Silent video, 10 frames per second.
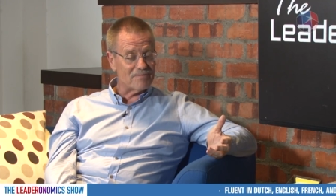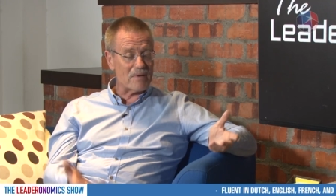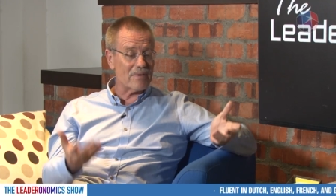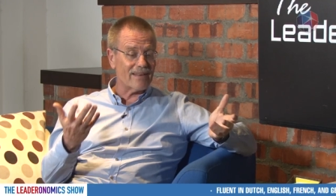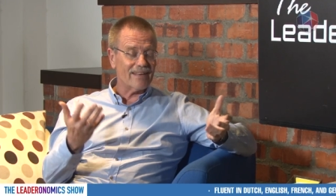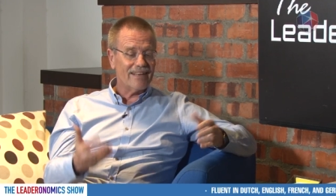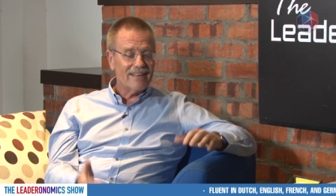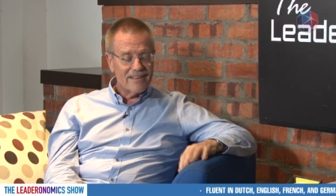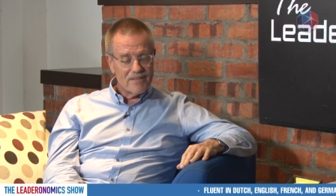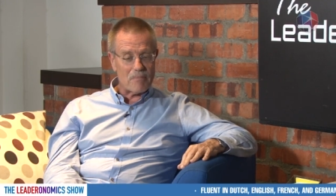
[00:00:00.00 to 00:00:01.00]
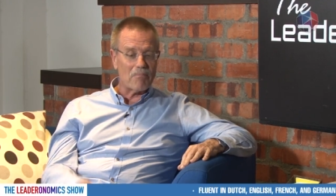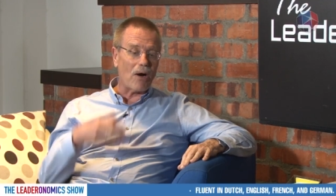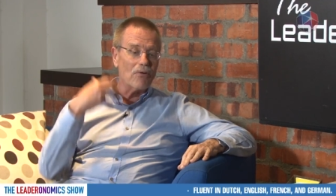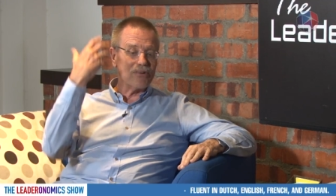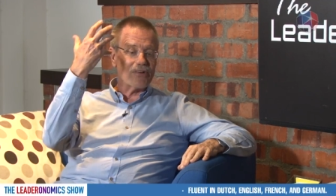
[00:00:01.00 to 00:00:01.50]
maybe the
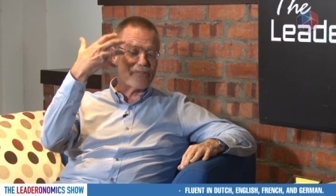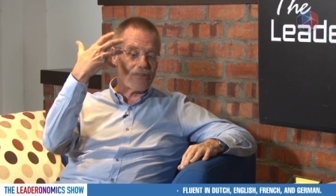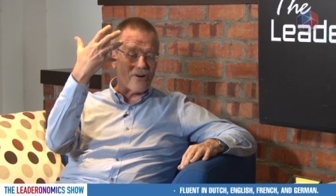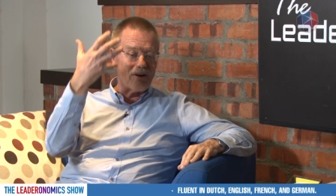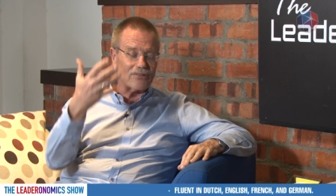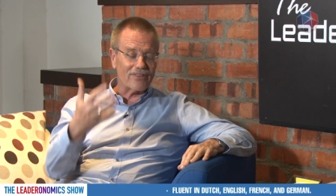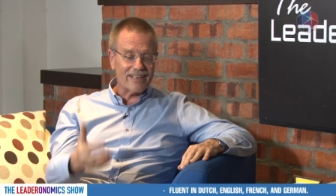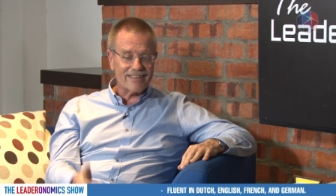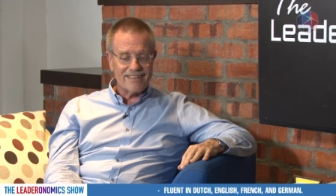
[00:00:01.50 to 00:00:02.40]
power of thought, right,